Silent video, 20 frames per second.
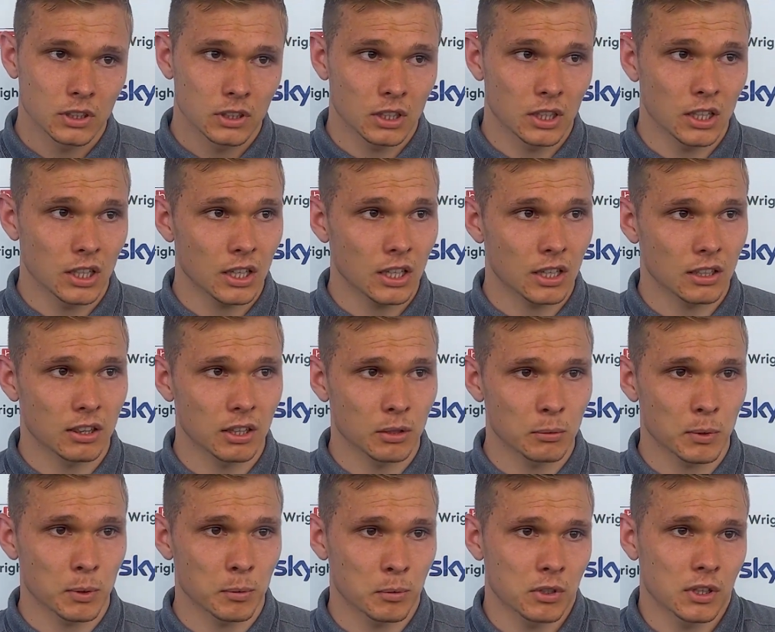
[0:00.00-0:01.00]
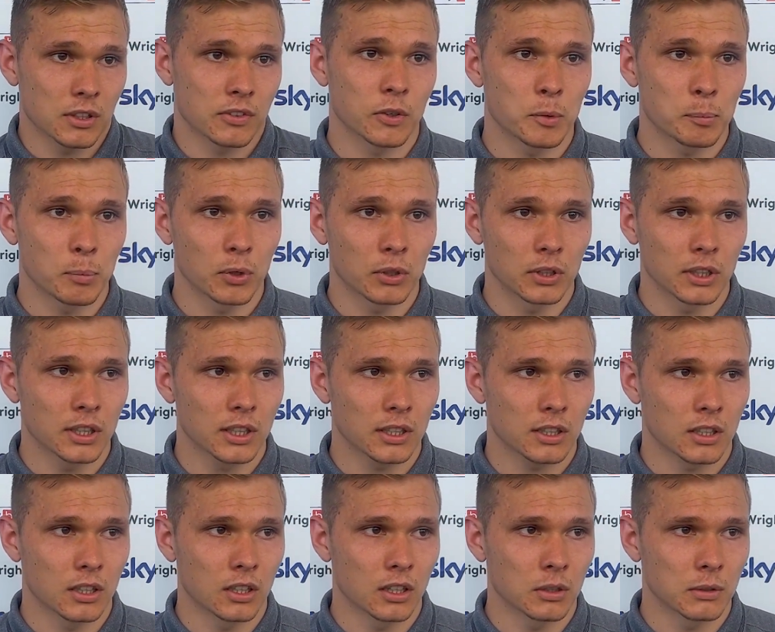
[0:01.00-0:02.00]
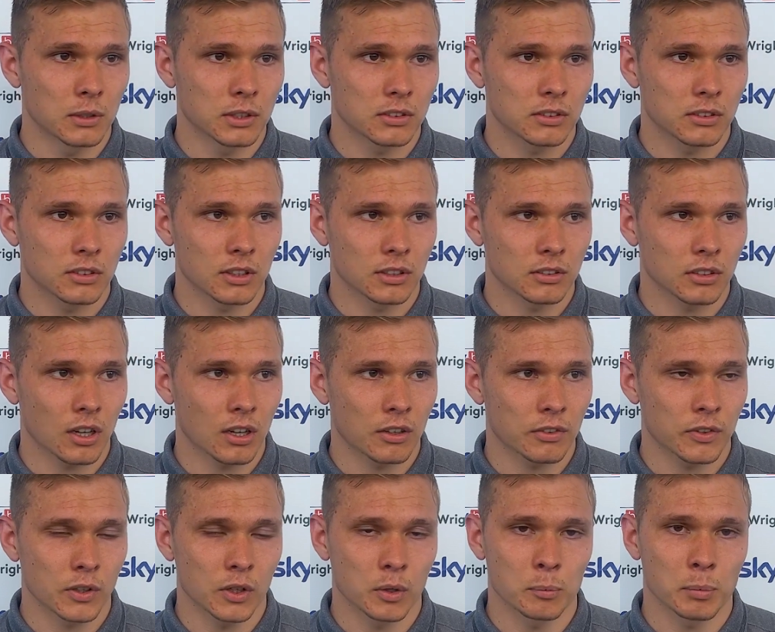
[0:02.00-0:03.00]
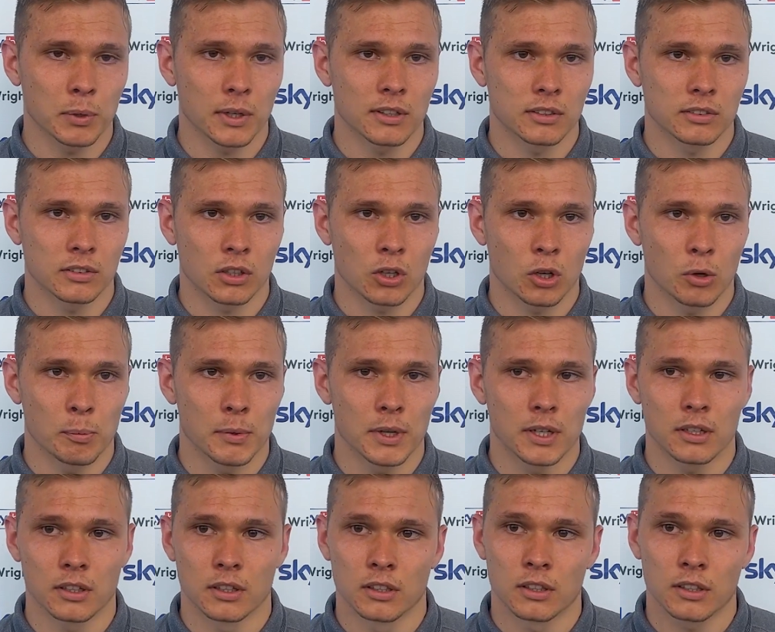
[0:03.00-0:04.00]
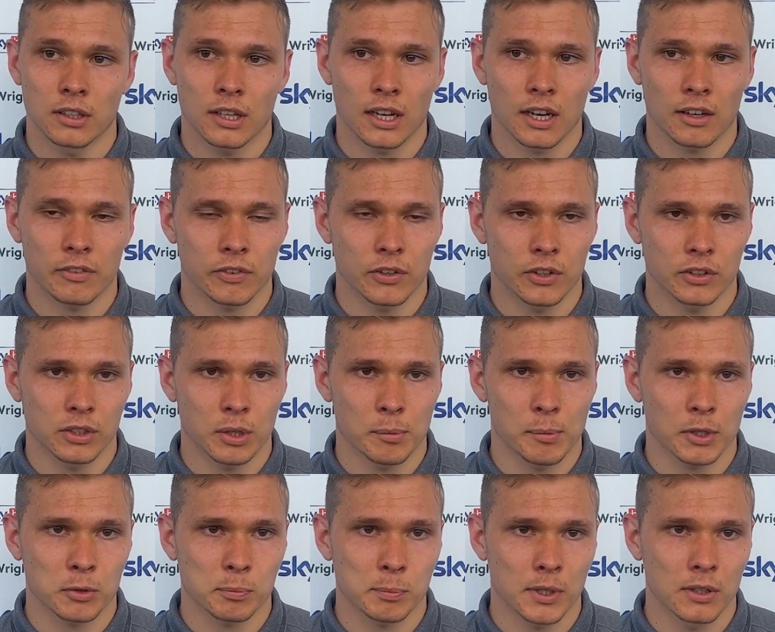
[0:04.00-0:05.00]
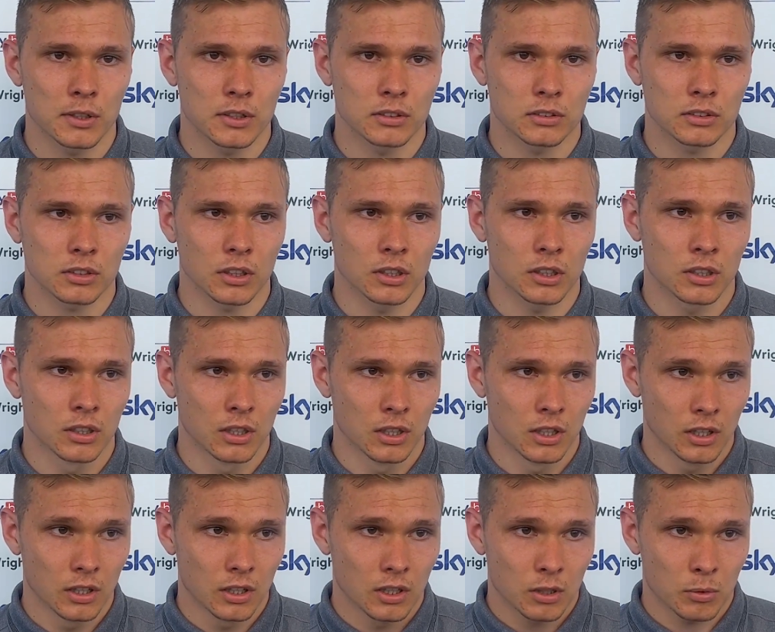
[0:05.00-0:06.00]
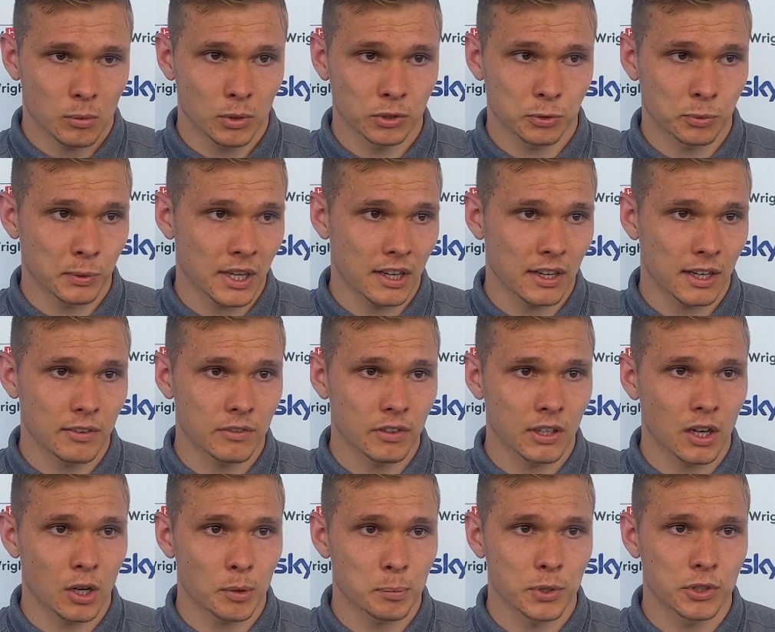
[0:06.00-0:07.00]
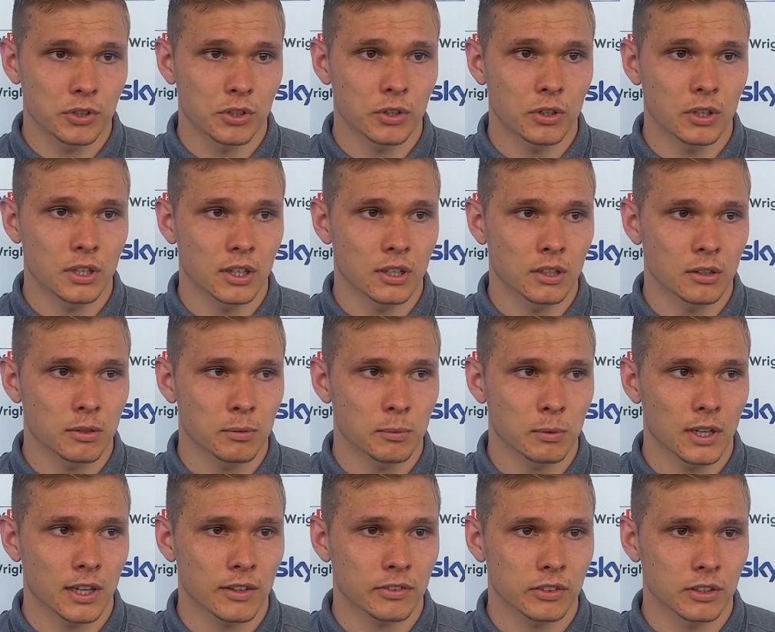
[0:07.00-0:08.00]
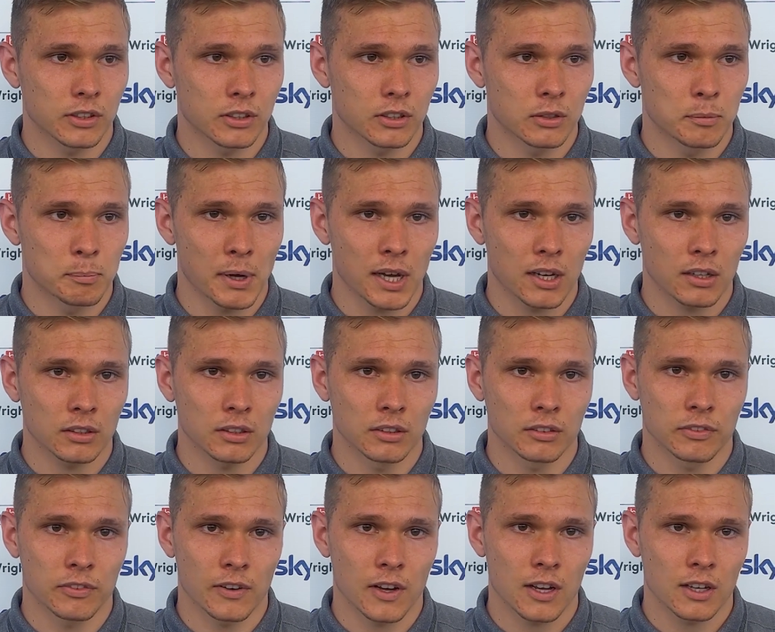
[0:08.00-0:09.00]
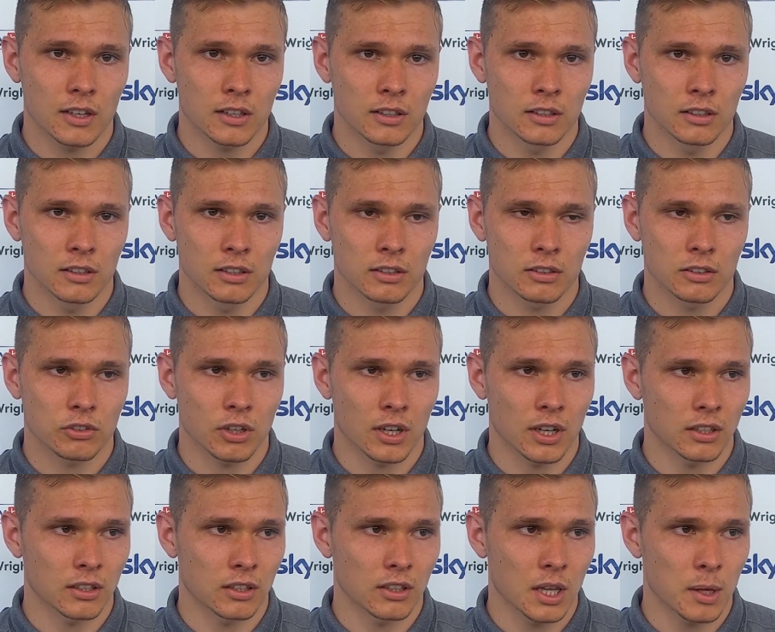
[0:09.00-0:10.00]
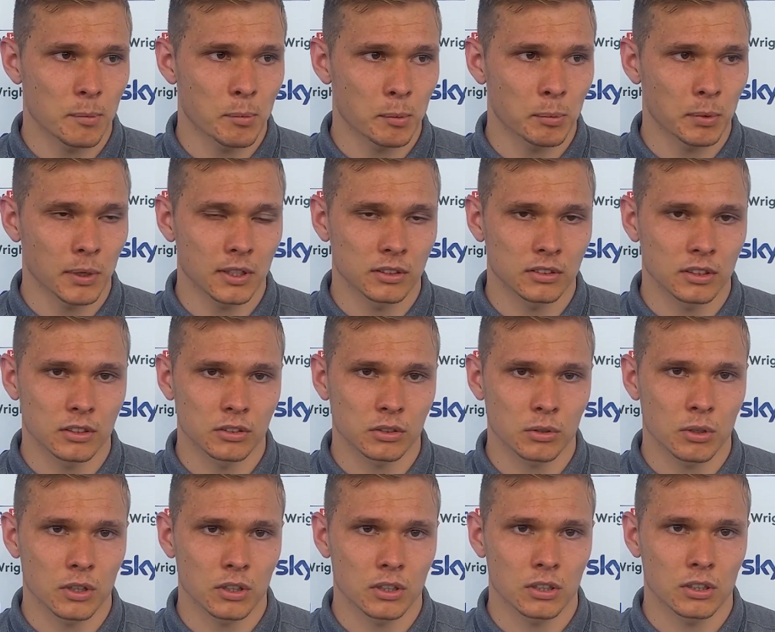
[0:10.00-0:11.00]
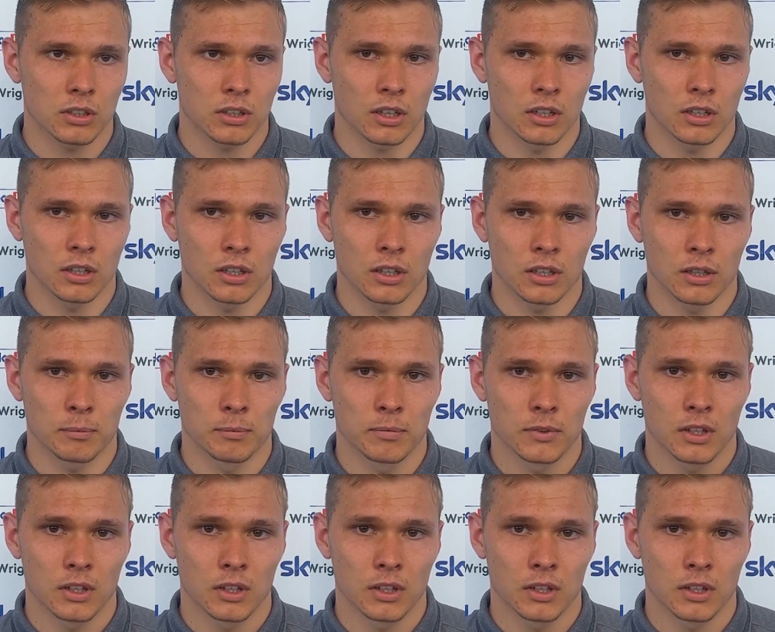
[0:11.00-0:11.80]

Yeah, I think, well, we're in the Football League, you know, it's hard for young players to come in and get that first-team experience. So once we get given that opportunity, we have to battle and fight and try and keep a place in the squad. And I